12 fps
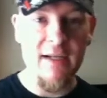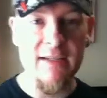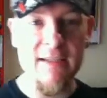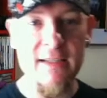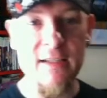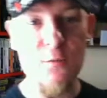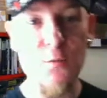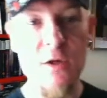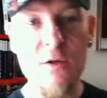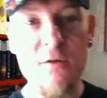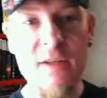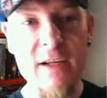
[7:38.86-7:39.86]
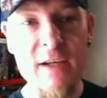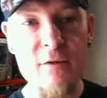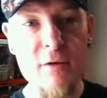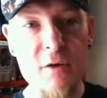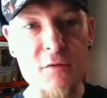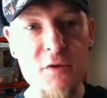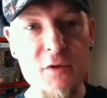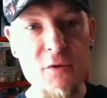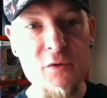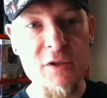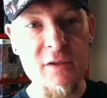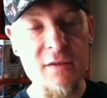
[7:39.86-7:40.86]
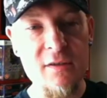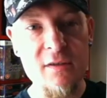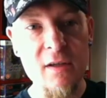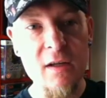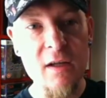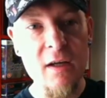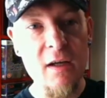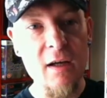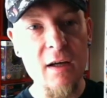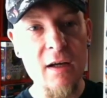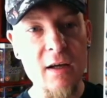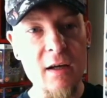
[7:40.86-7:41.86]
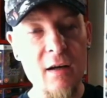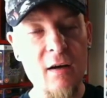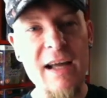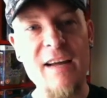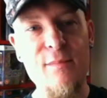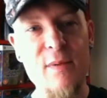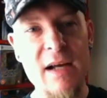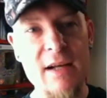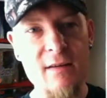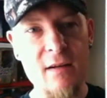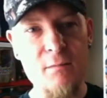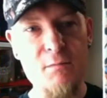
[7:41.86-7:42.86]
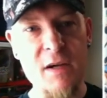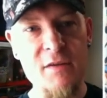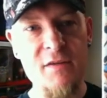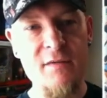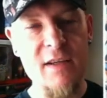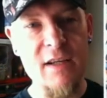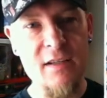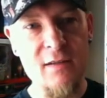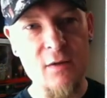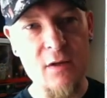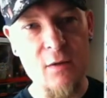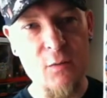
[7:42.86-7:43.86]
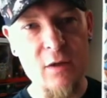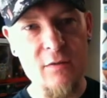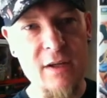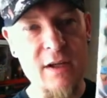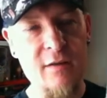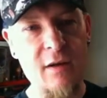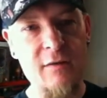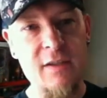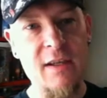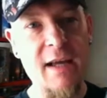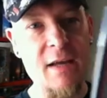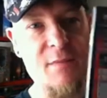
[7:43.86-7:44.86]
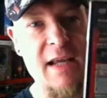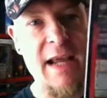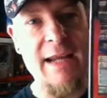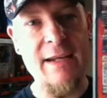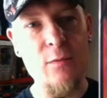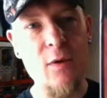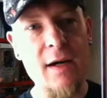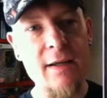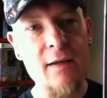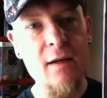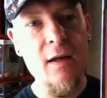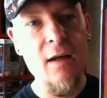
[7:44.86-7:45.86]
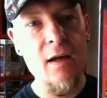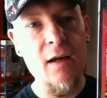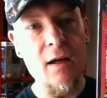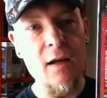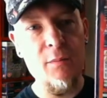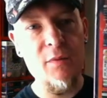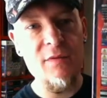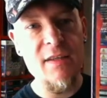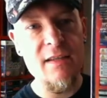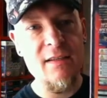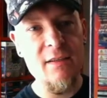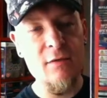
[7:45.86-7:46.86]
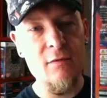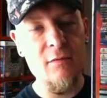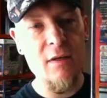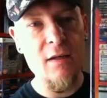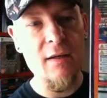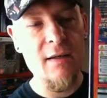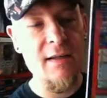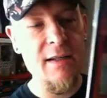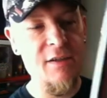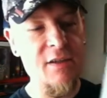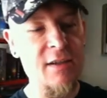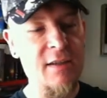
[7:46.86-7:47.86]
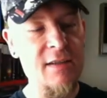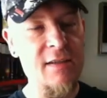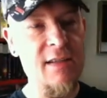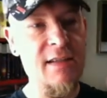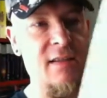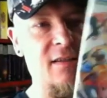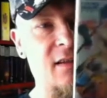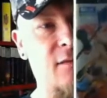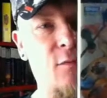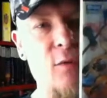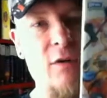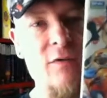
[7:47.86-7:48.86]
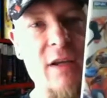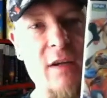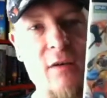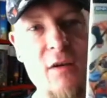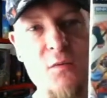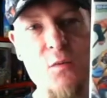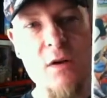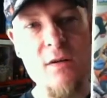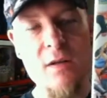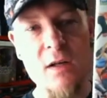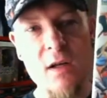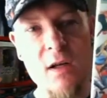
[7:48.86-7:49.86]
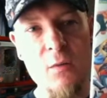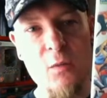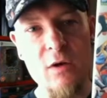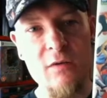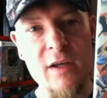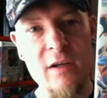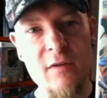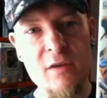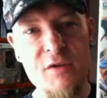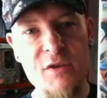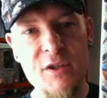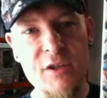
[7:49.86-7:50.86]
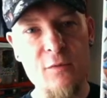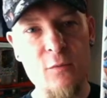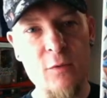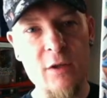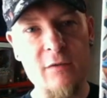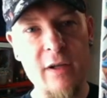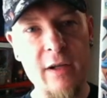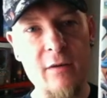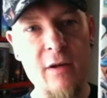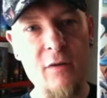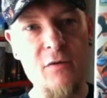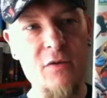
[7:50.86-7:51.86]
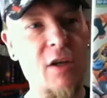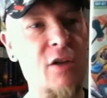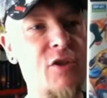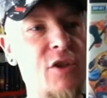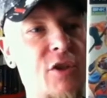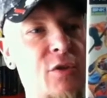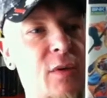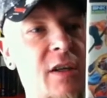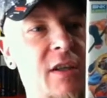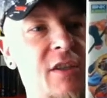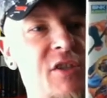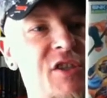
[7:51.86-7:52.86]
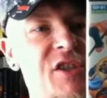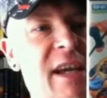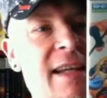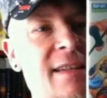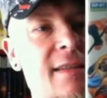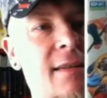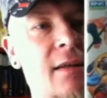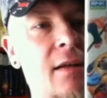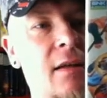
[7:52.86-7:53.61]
and this is World Heroes Gorgeous. I have played most of these World Heroes games anyway, but this little collection consists of World Heroes 1, World Heroes 2, World Heroes 2 Jet,